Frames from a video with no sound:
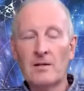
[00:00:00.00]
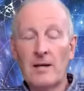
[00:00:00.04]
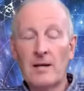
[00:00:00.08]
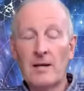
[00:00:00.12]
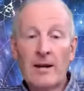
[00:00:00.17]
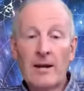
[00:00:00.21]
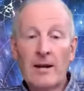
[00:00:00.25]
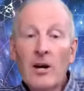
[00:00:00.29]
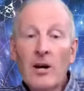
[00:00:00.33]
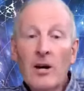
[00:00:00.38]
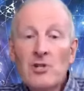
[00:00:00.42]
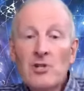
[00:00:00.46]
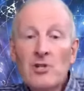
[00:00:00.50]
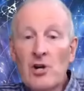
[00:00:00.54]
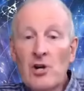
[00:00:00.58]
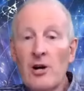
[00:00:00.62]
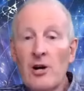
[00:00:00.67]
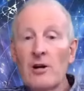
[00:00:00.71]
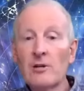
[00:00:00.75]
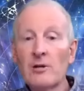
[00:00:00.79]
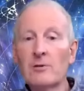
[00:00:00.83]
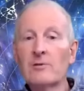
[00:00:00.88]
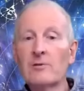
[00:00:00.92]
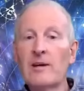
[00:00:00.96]
And I
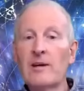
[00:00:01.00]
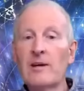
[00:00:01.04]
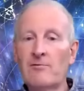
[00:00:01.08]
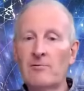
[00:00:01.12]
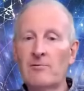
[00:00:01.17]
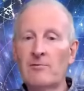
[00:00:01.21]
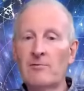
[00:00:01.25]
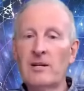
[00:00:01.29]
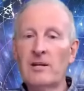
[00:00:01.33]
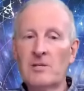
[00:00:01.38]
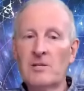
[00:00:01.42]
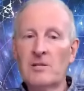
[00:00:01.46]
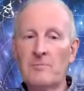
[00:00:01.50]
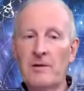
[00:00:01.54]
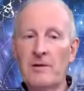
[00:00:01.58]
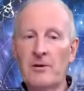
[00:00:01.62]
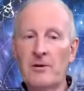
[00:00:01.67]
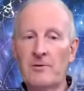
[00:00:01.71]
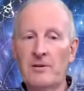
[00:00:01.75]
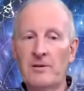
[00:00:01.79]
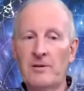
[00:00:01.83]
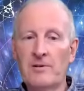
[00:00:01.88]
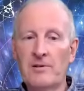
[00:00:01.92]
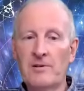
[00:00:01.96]
journaled every
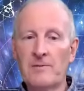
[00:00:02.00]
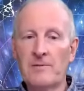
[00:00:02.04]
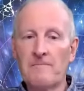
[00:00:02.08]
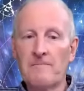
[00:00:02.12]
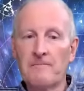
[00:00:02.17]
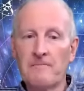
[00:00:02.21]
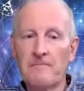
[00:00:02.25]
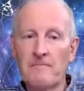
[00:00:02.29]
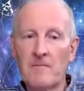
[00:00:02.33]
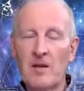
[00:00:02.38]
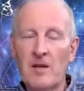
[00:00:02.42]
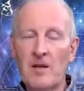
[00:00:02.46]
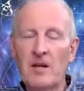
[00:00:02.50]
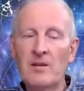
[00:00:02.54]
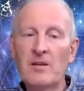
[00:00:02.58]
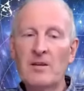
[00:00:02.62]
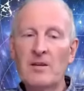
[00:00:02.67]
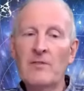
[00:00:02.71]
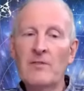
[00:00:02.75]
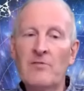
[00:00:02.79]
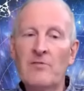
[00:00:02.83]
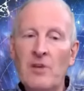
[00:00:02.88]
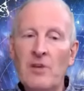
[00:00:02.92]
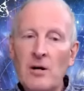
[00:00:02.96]
experience.
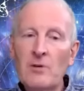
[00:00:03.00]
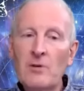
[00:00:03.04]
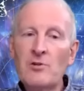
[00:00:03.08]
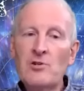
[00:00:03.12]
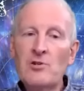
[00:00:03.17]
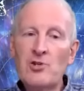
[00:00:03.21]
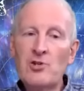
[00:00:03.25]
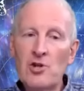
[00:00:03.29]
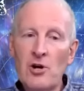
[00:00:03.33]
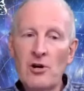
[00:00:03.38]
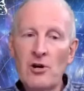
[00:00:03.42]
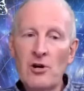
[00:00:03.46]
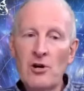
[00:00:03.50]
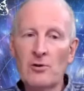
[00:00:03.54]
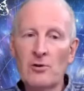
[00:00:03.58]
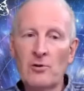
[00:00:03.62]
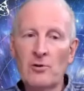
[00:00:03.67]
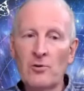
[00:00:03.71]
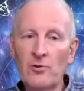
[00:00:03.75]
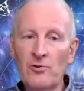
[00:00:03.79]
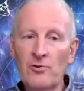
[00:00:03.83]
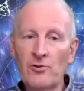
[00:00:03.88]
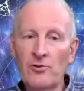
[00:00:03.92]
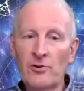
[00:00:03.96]
Now, those
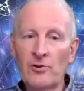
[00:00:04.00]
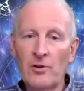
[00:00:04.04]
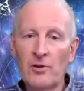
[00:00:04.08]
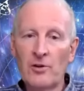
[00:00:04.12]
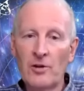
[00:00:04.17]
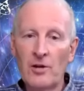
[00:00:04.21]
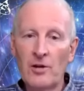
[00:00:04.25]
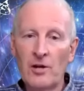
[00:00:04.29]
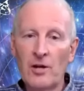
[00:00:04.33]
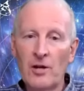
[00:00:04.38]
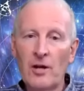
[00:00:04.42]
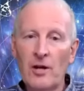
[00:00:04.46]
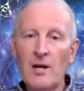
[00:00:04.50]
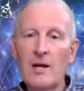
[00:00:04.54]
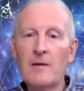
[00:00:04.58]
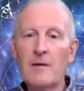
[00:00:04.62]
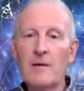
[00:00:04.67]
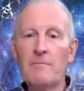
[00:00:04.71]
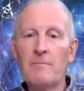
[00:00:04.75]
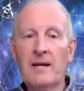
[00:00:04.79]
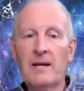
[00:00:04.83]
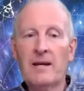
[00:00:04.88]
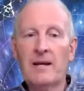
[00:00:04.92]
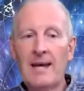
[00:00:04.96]
journals
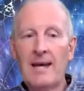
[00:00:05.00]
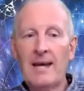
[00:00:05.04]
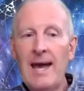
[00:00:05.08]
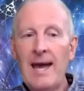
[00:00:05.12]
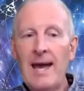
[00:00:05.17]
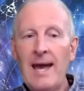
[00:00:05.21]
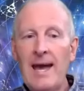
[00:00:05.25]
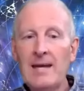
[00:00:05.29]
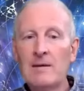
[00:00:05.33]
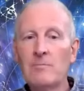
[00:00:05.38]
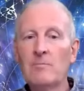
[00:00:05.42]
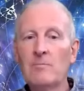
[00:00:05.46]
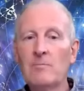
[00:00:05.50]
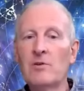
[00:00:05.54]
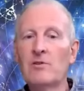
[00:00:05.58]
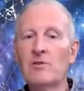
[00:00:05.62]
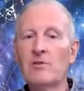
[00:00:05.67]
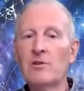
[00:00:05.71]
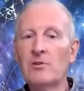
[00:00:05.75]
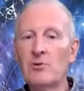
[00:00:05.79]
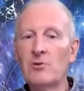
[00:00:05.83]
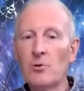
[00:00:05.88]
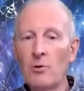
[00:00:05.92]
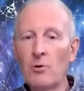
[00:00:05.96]
became
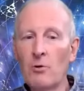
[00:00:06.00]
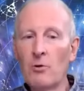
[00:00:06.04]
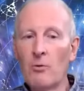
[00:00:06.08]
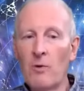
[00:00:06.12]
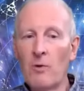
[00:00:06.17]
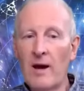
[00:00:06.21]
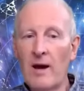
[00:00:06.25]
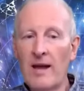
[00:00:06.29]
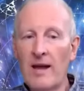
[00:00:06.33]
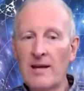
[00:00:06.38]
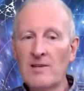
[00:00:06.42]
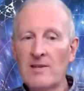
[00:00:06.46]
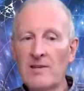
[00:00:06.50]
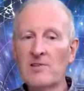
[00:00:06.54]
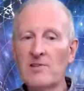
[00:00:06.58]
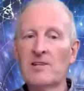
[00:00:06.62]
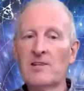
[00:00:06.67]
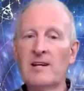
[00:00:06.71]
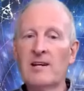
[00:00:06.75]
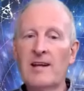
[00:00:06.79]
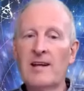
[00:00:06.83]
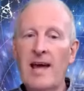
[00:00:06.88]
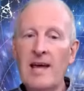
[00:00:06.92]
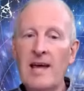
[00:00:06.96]
the doorways
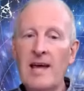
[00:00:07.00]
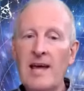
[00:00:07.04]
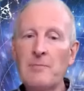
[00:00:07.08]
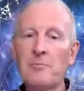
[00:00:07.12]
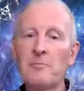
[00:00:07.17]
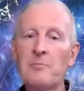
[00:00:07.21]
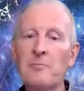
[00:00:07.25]
that enabled